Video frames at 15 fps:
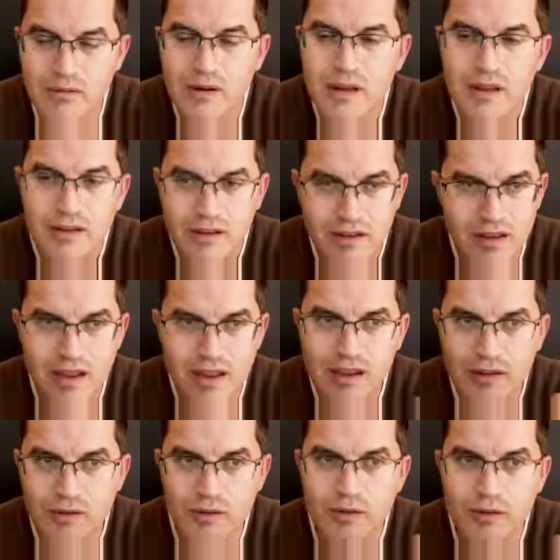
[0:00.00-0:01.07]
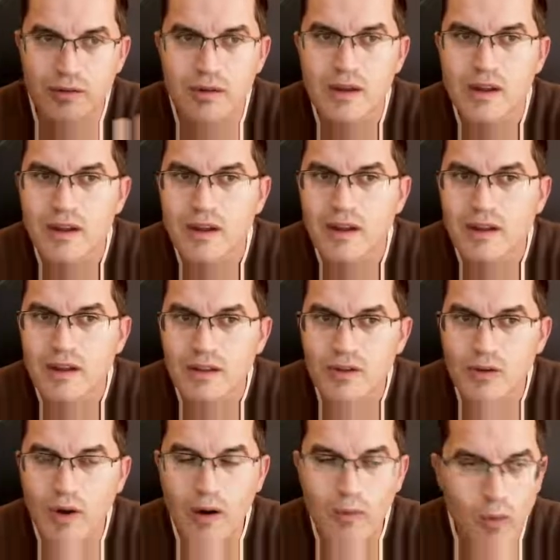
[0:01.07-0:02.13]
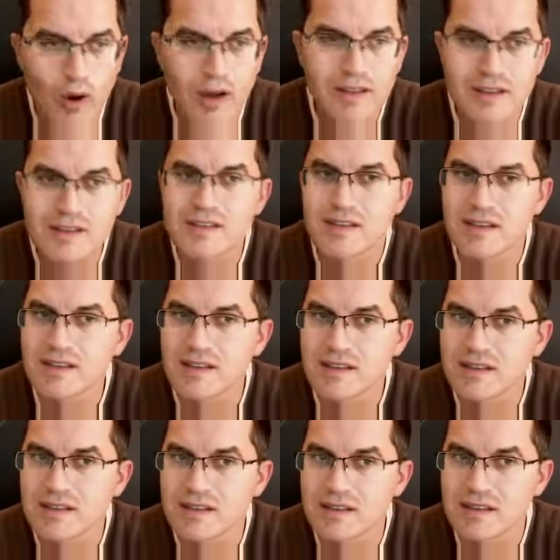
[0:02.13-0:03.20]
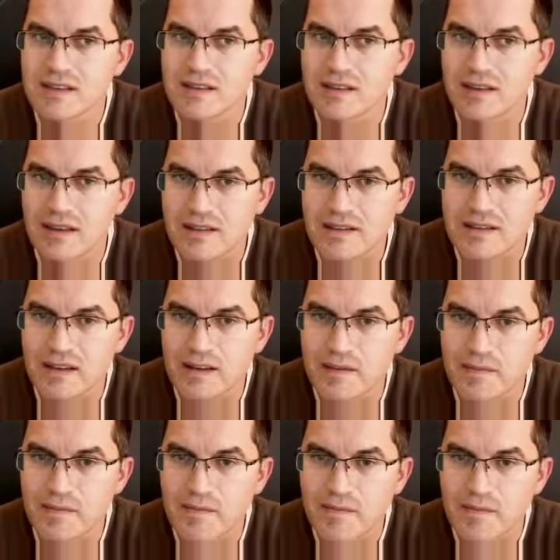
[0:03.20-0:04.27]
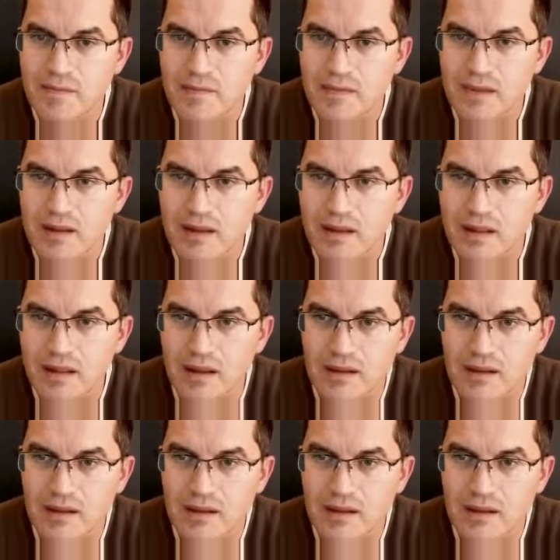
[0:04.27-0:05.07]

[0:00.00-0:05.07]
technique to avoid these distances, let's say. like